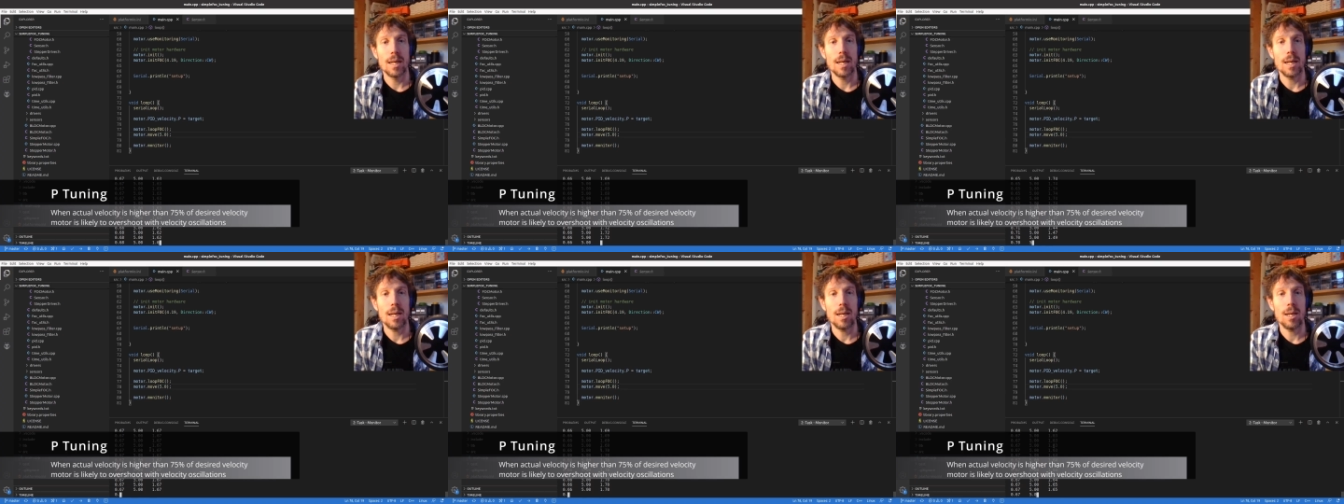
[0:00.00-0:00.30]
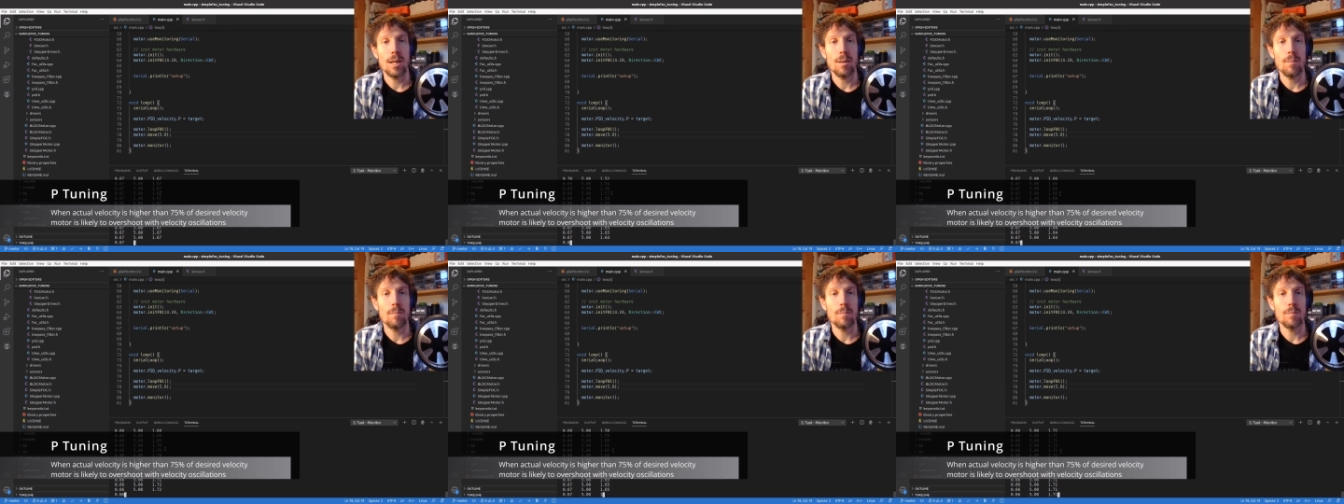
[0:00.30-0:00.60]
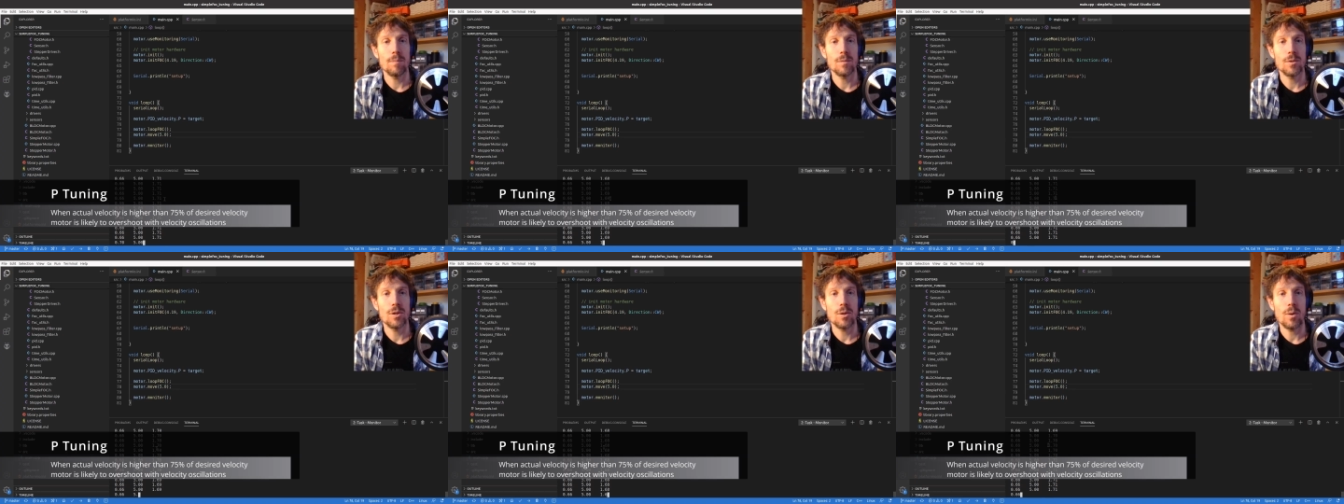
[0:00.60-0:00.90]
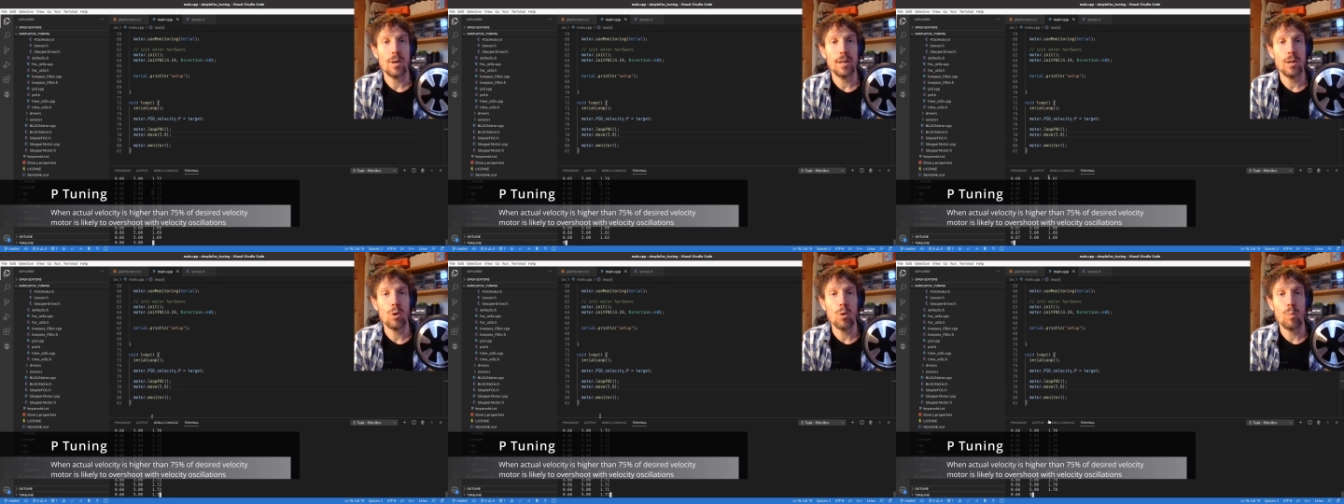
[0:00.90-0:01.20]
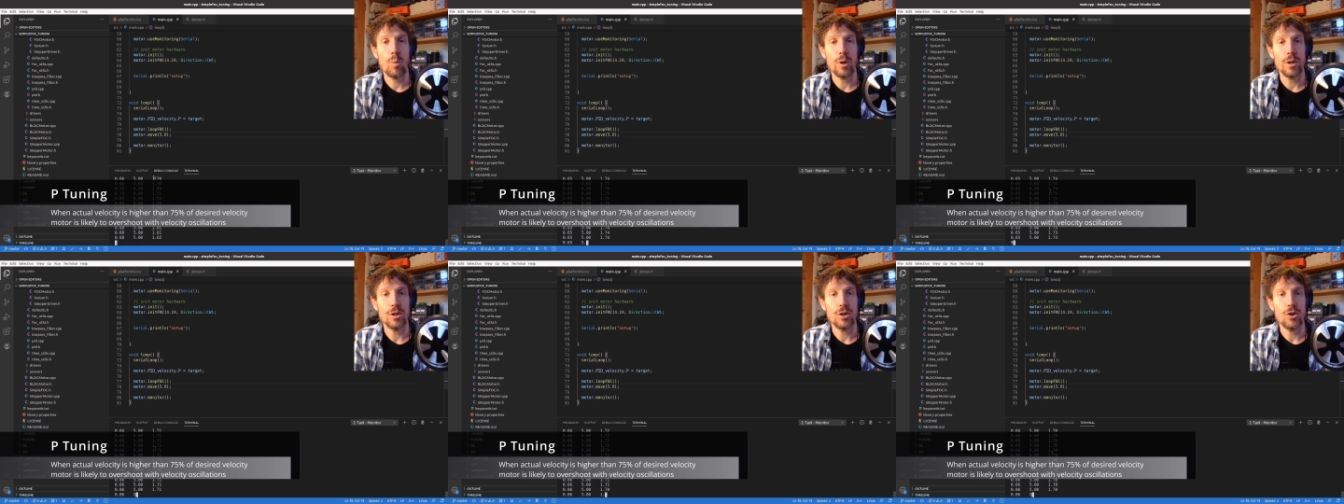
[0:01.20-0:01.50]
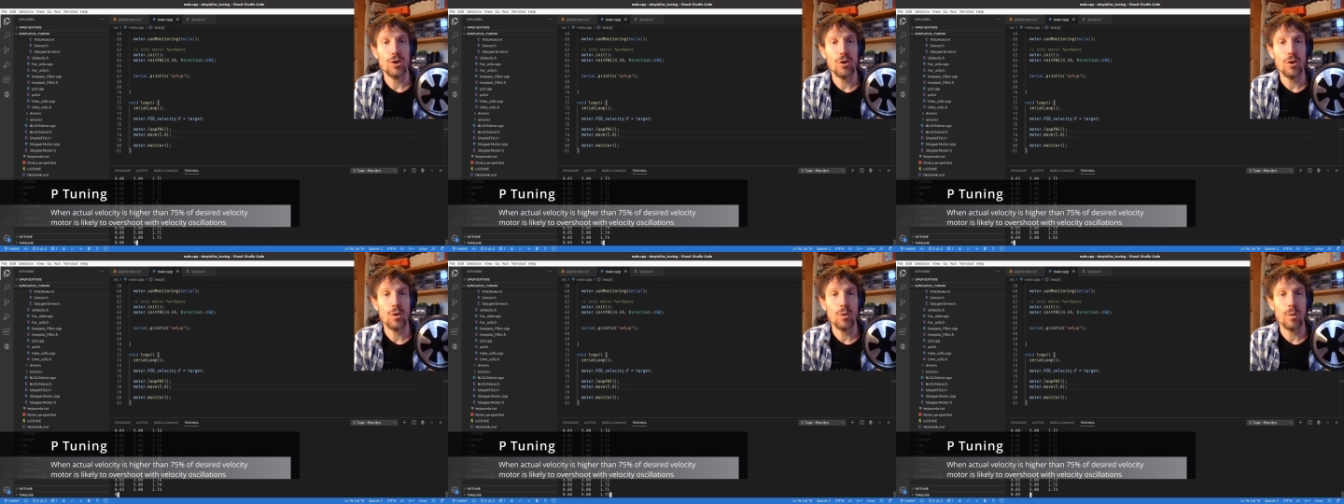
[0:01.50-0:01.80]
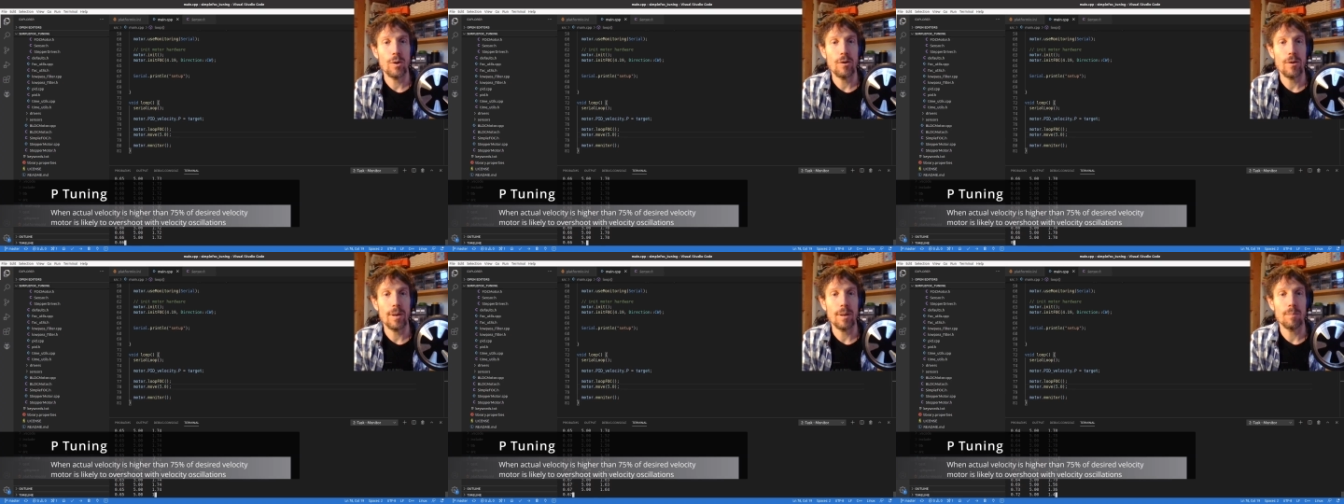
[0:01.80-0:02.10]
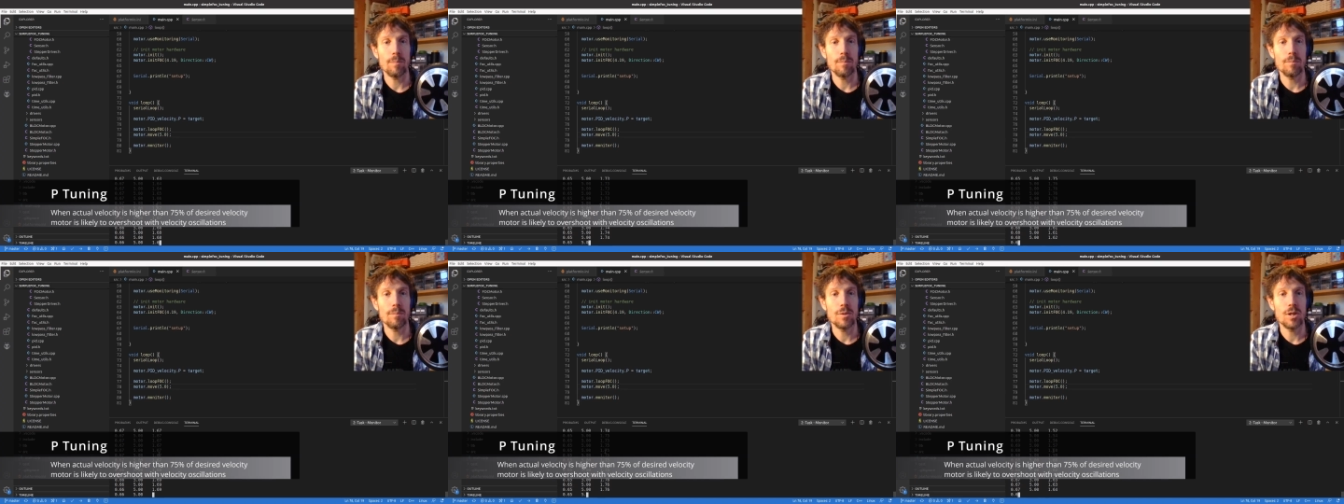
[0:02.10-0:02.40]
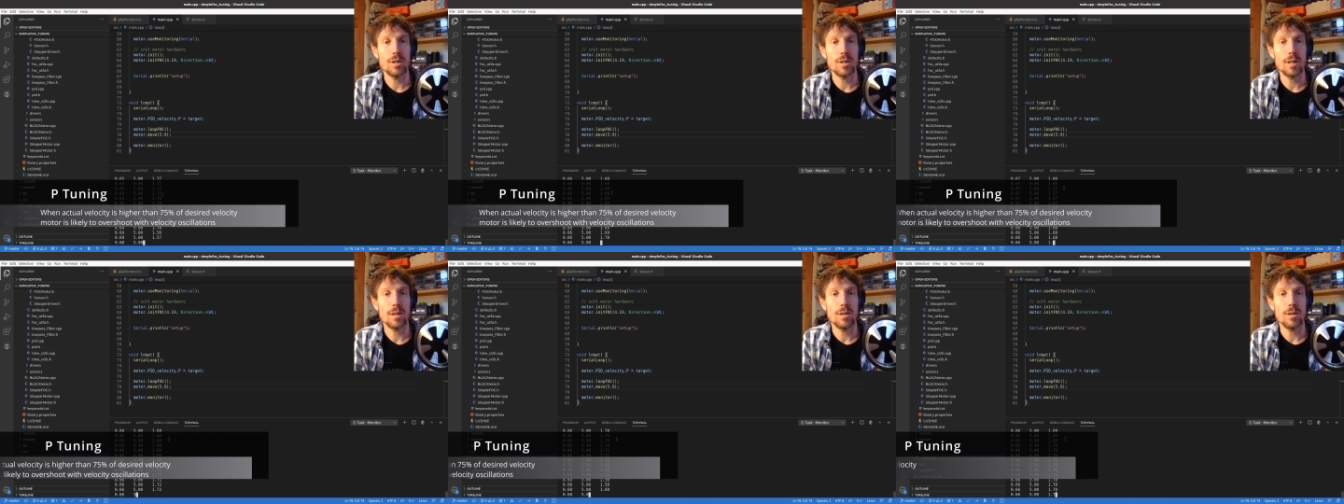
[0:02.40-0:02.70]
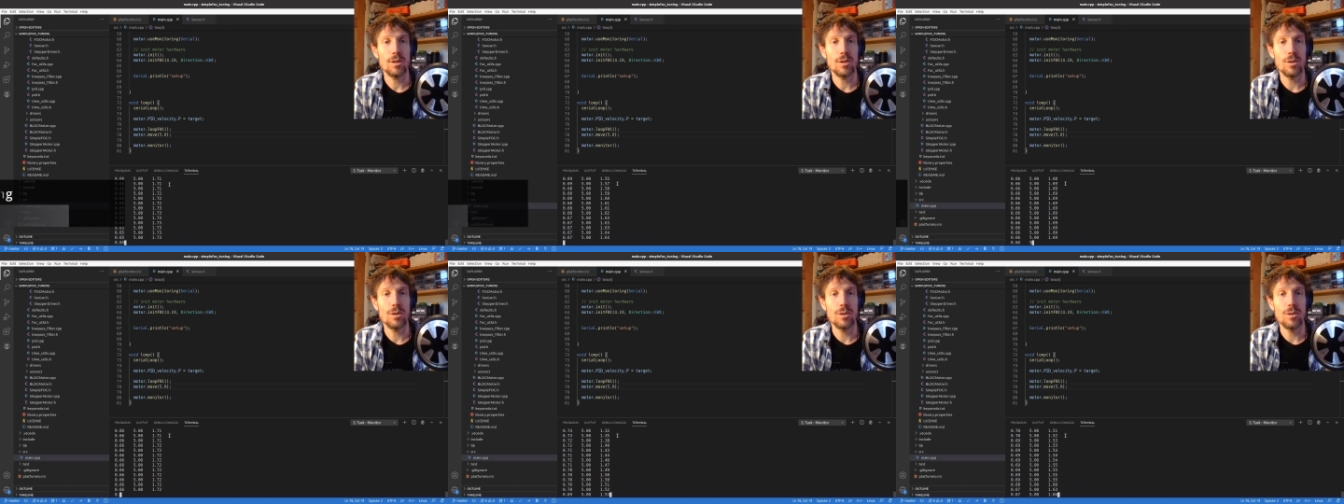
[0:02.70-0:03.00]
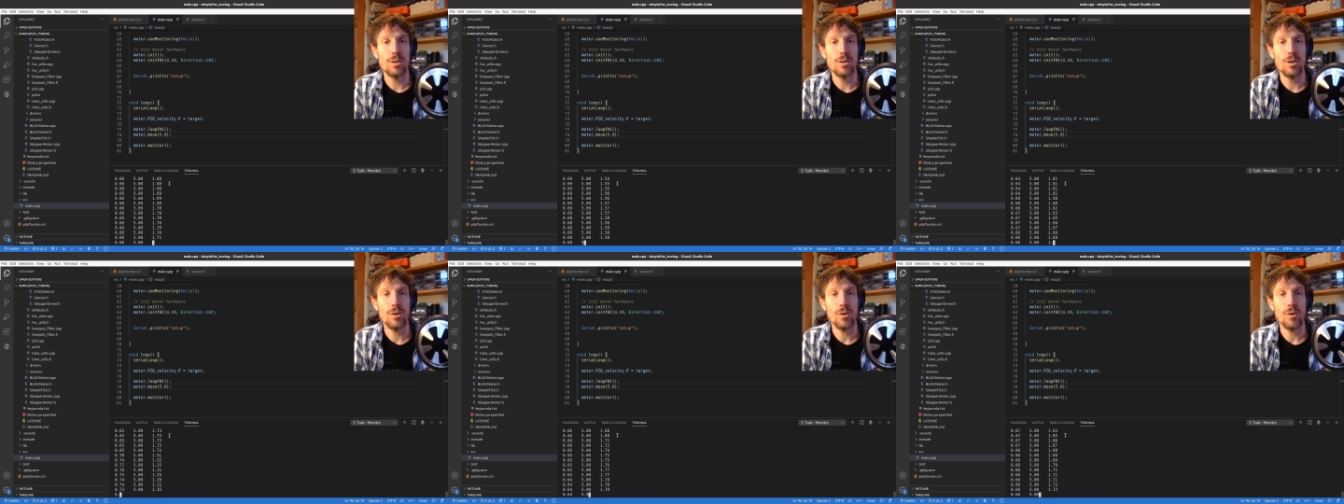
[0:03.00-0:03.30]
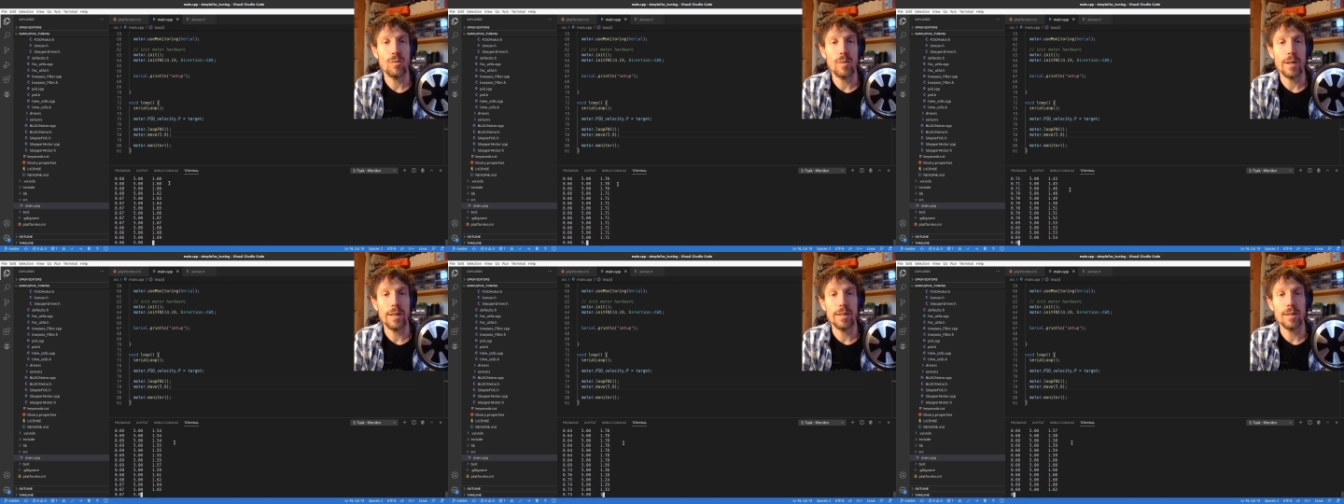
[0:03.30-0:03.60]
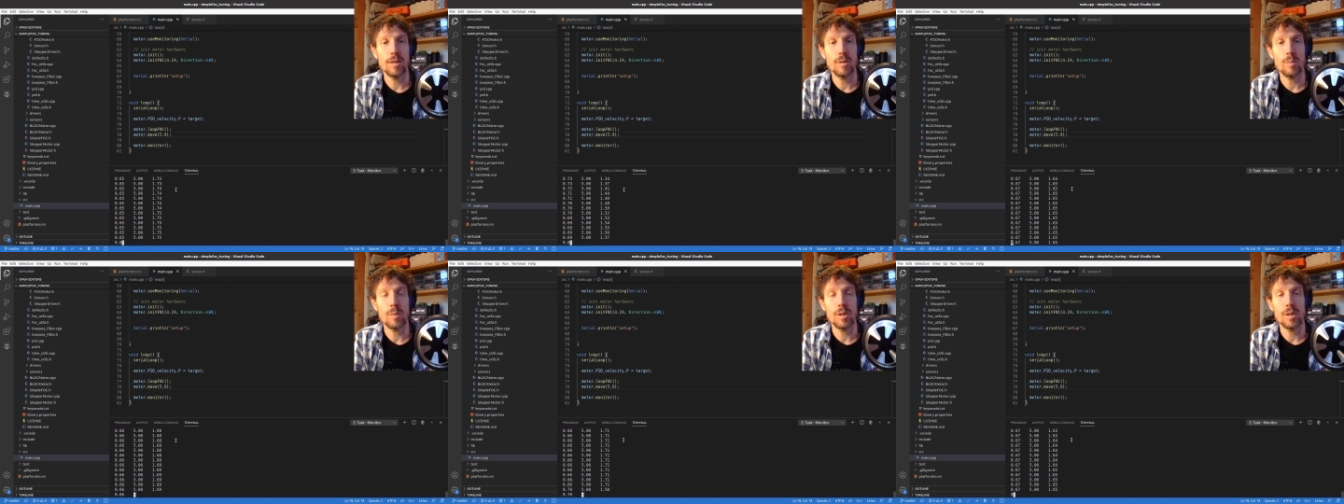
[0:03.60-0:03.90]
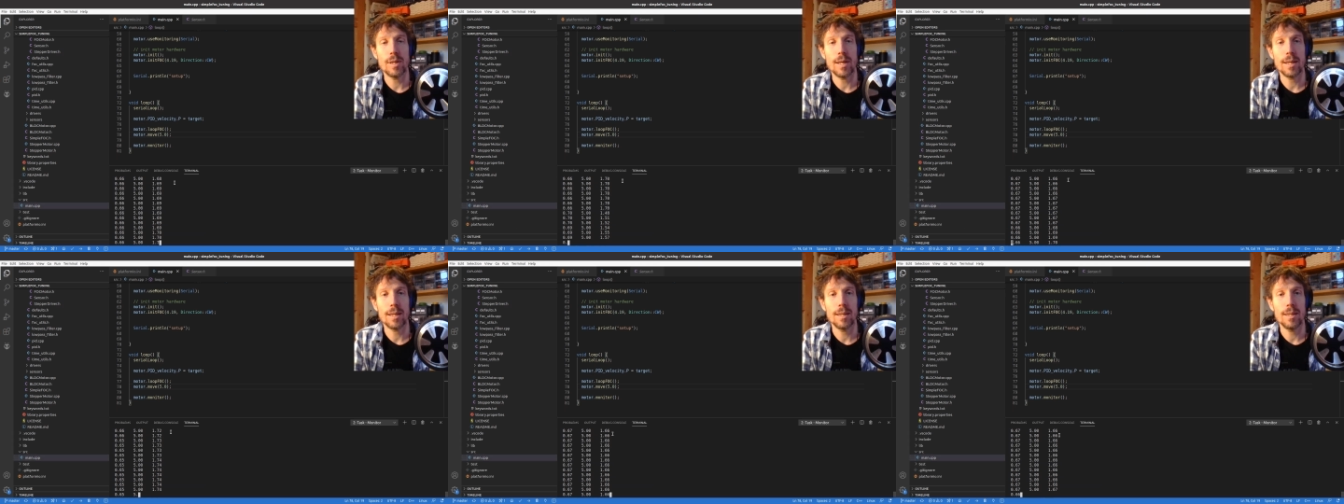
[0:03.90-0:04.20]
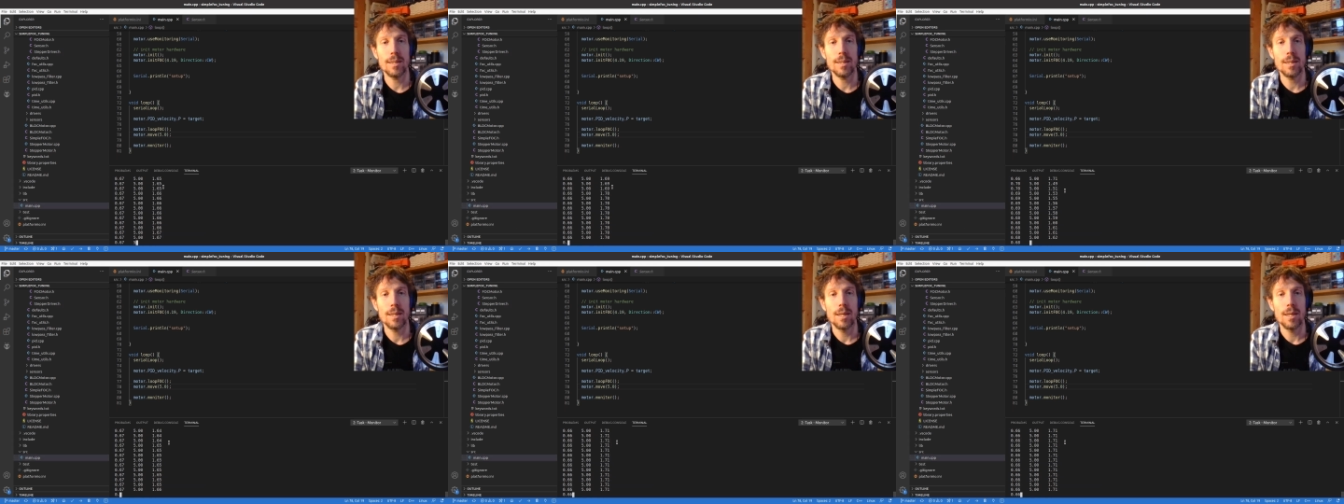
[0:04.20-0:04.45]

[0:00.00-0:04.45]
Um, so at 0.2 we're at just under 2 radians per second.